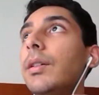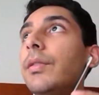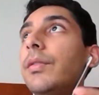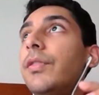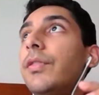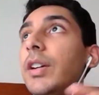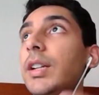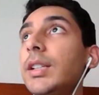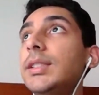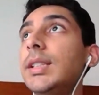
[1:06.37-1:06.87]

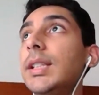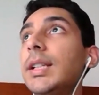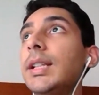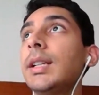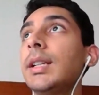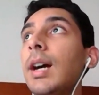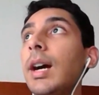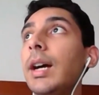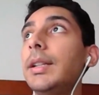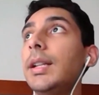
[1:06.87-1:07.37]
First
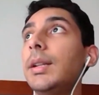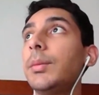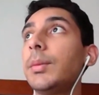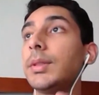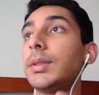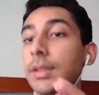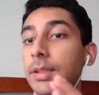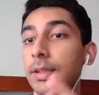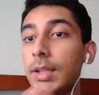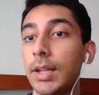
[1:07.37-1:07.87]
thing I did
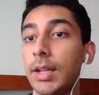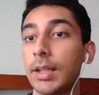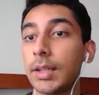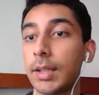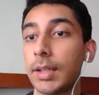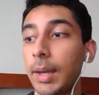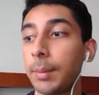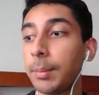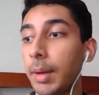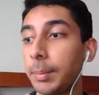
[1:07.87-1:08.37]
was
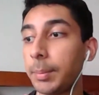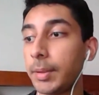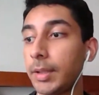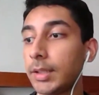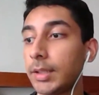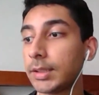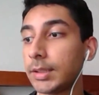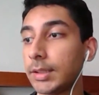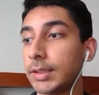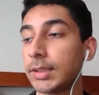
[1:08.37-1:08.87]
get my
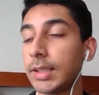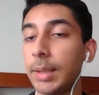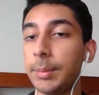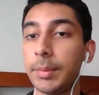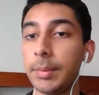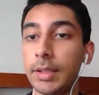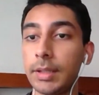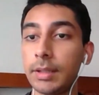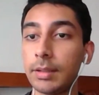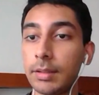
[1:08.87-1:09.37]
personal
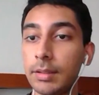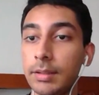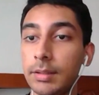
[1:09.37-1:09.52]
statement